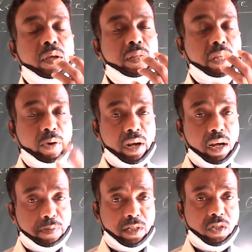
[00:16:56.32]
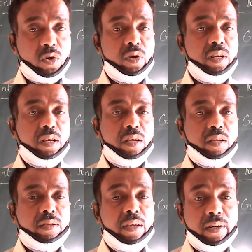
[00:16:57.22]
they were
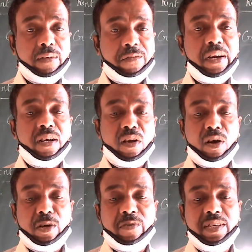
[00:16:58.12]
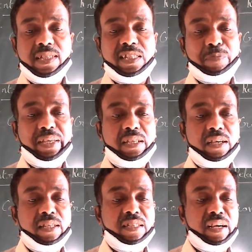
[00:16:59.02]
observed the different language
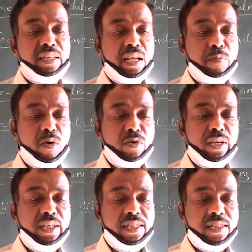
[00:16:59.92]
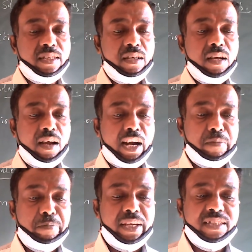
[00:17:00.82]
speakers and their boundaries,
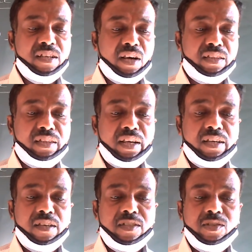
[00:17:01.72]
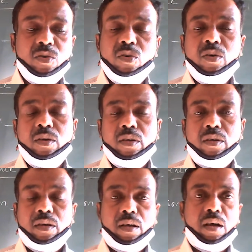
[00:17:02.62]
and based on that,
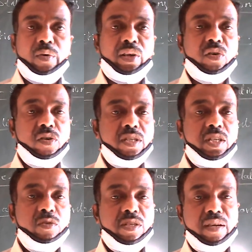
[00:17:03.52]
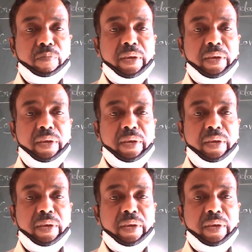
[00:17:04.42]
so our constitution